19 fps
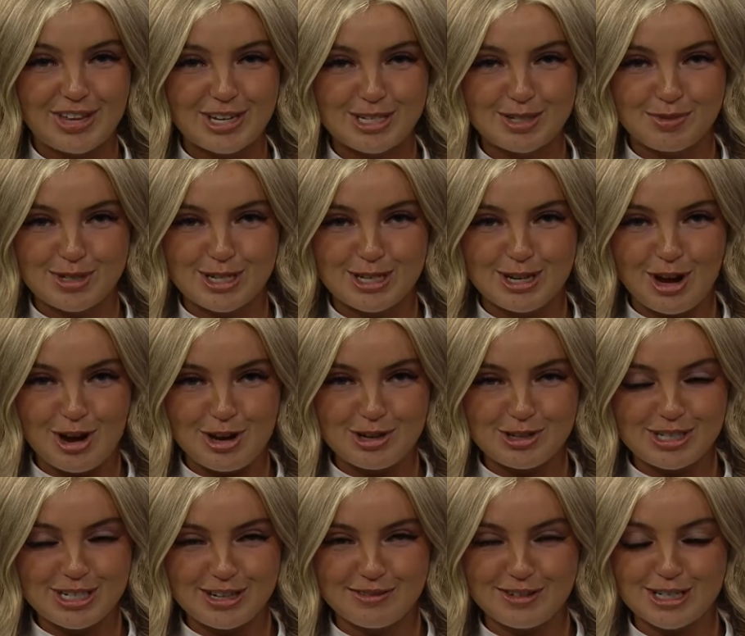This was an
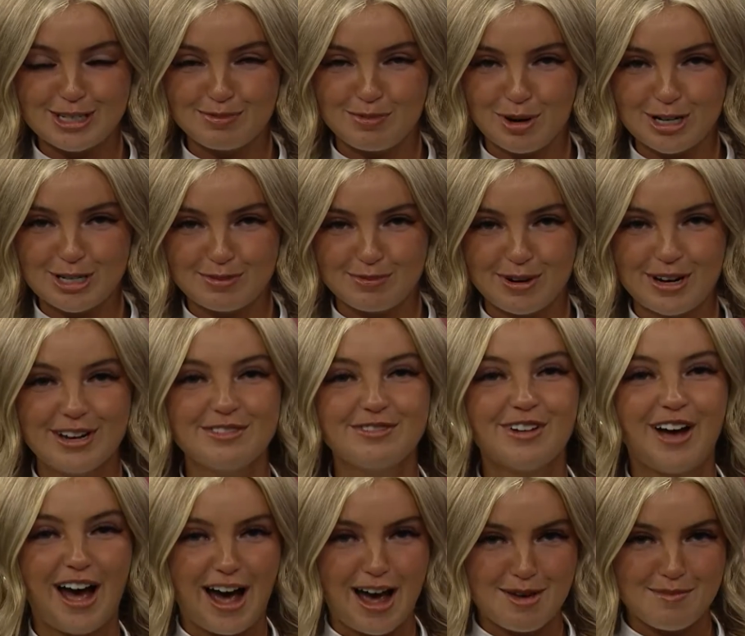OU TV Sports Brief.
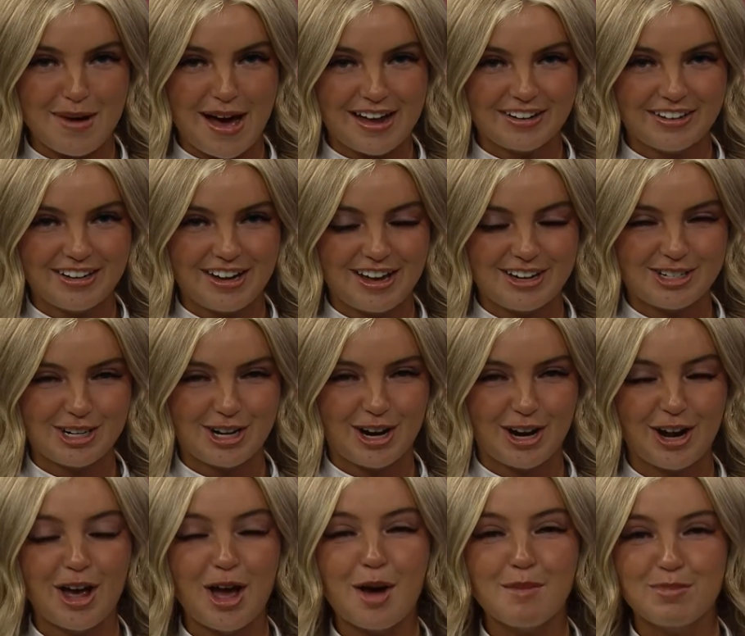I'm Madeline
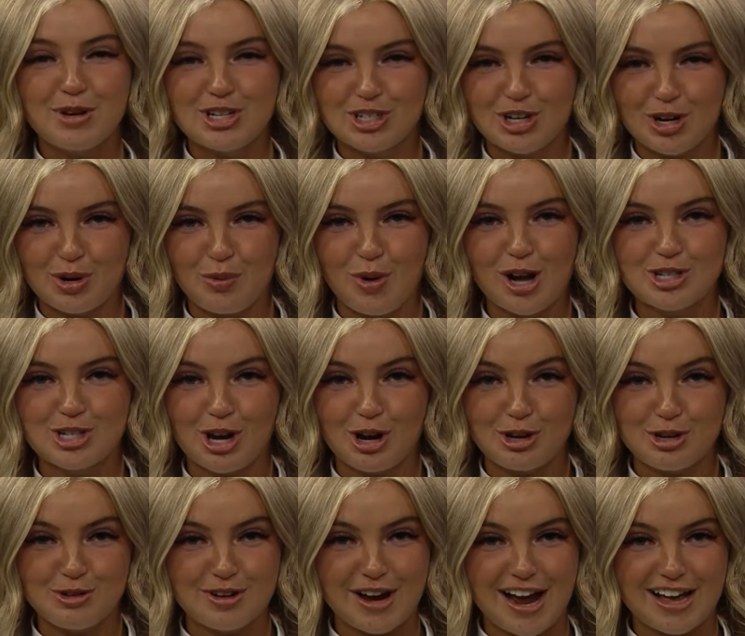Hunter. Be sure to watch
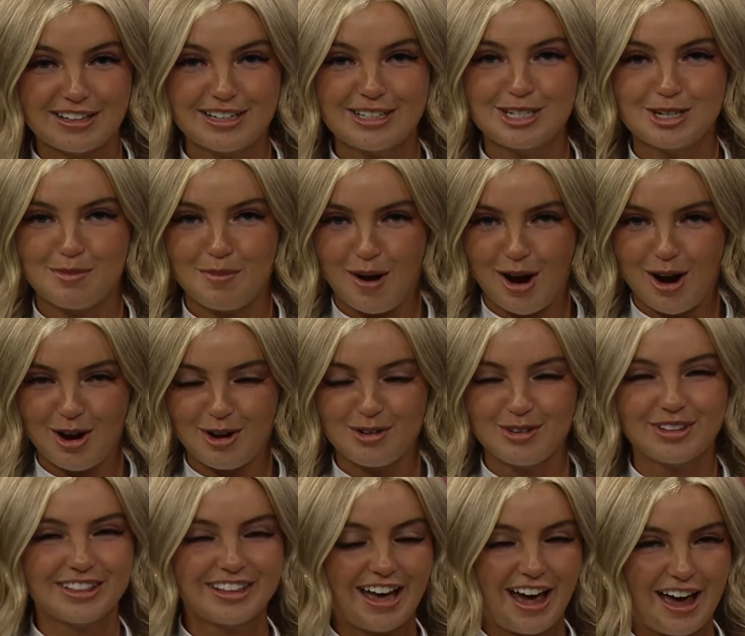OU Nightly
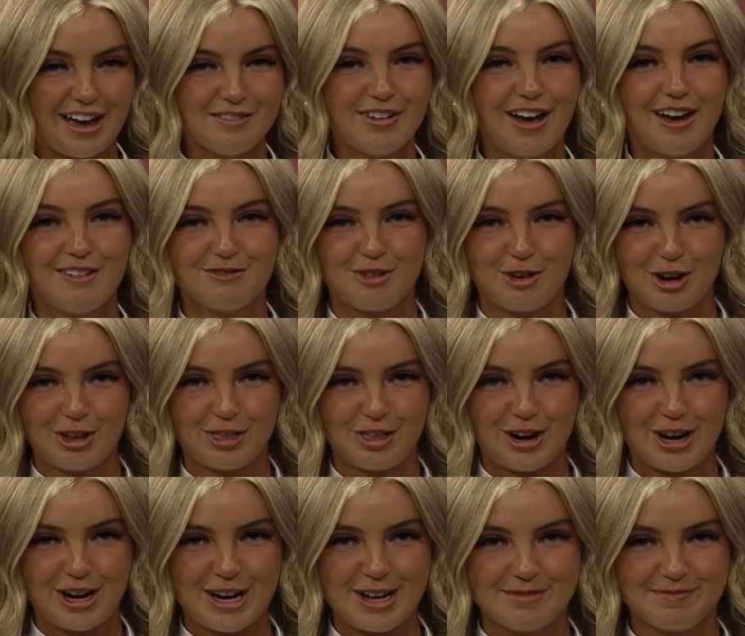tomorrow, live at
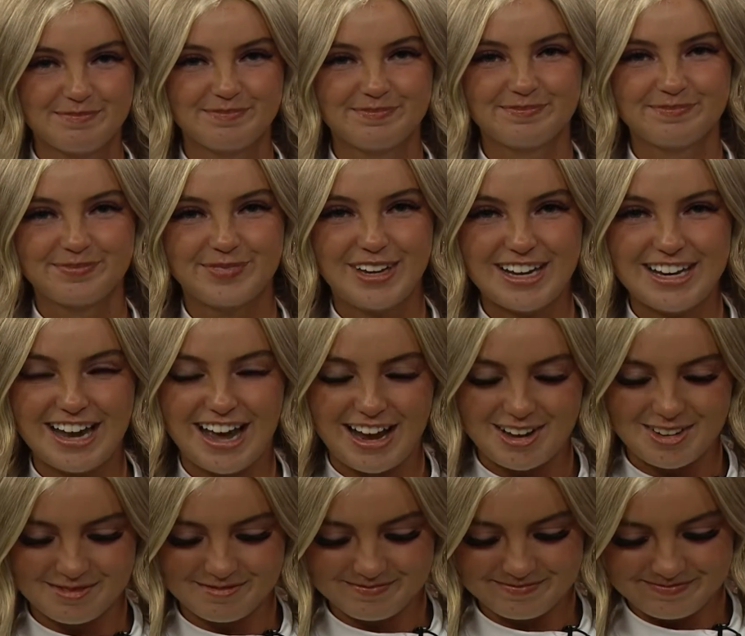4.30. Good
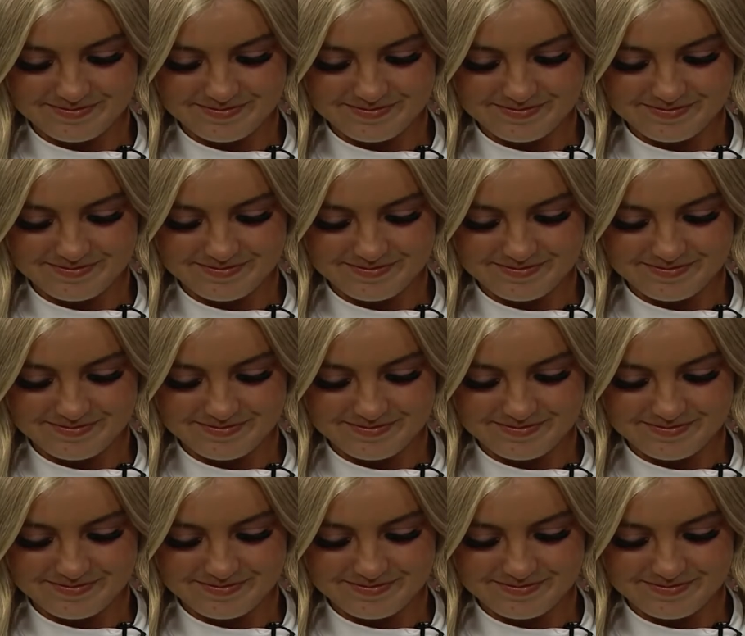night.